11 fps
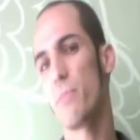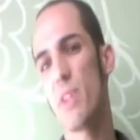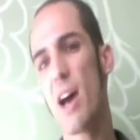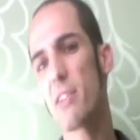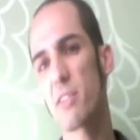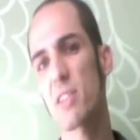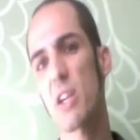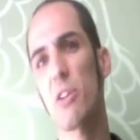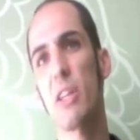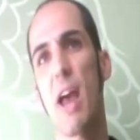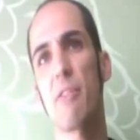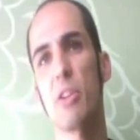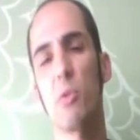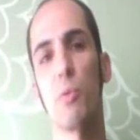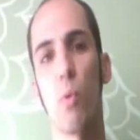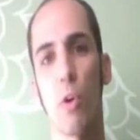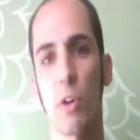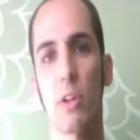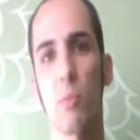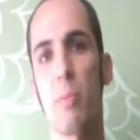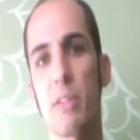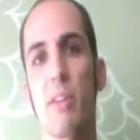not necessarily having to do with work
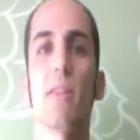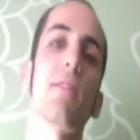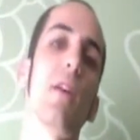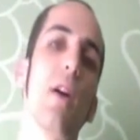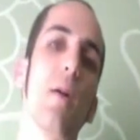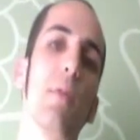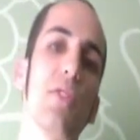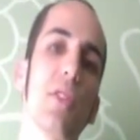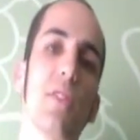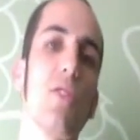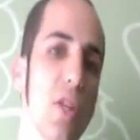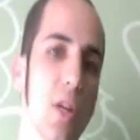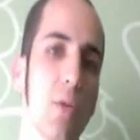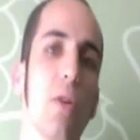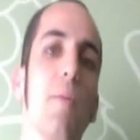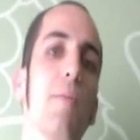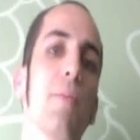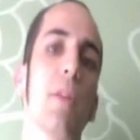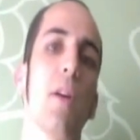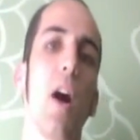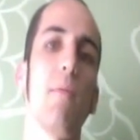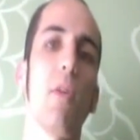or business, but just in general,
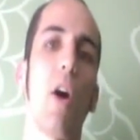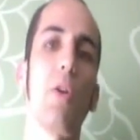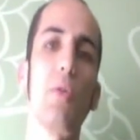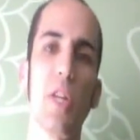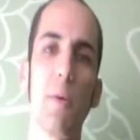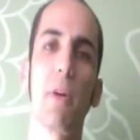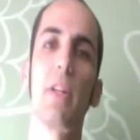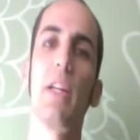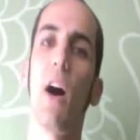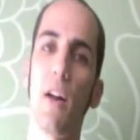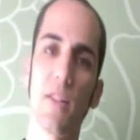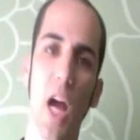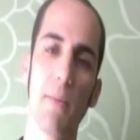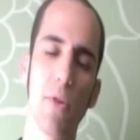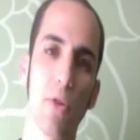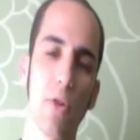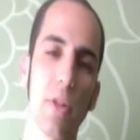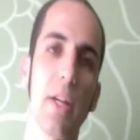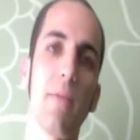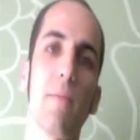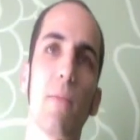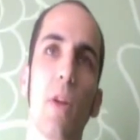are you typically on time or
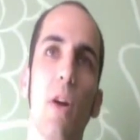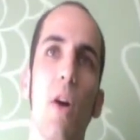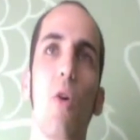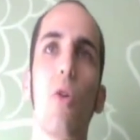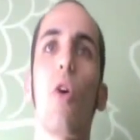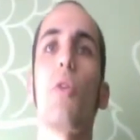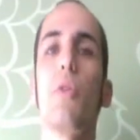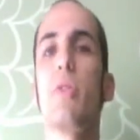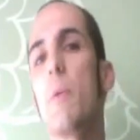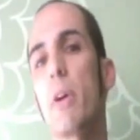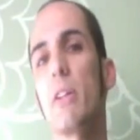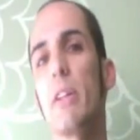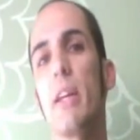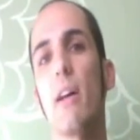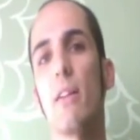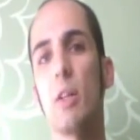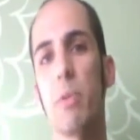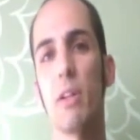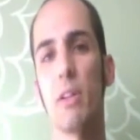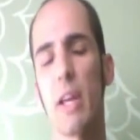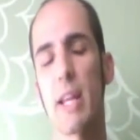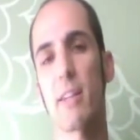early, or are you typically a little
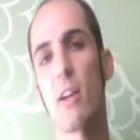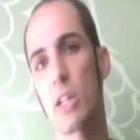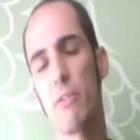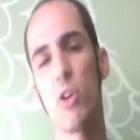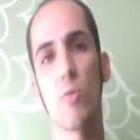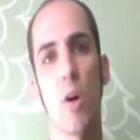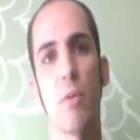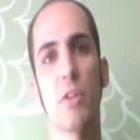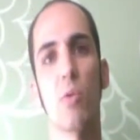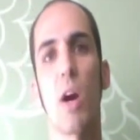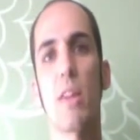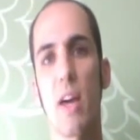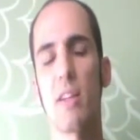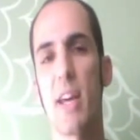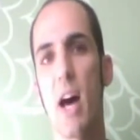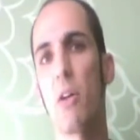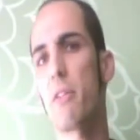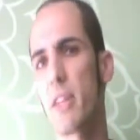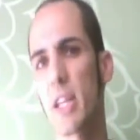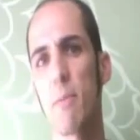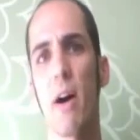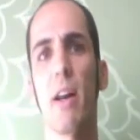bit late? And I'll give you a moment to write that down and
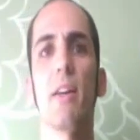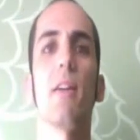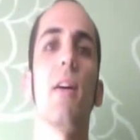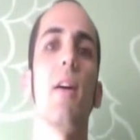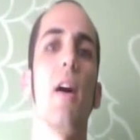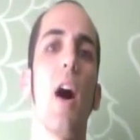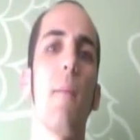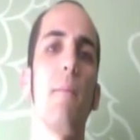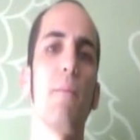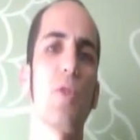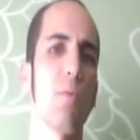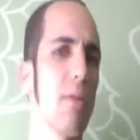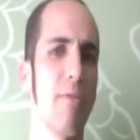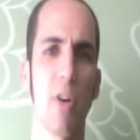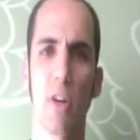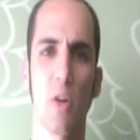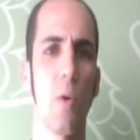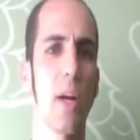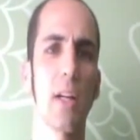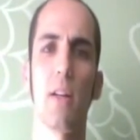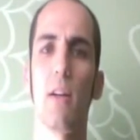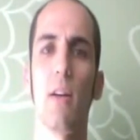think about it. It should be very
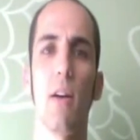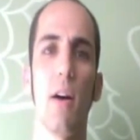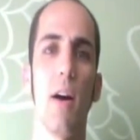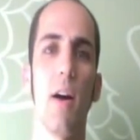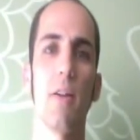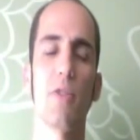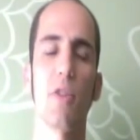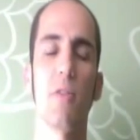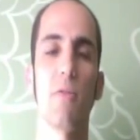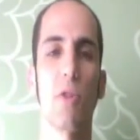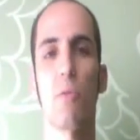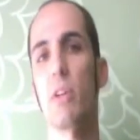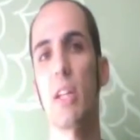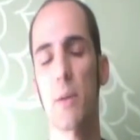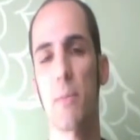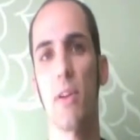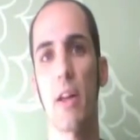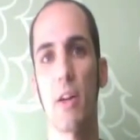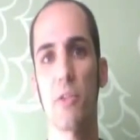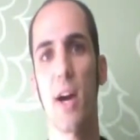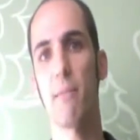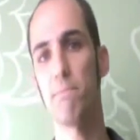quick. Shouldn't really take up a lot of
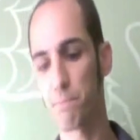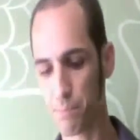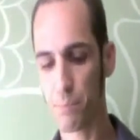your time.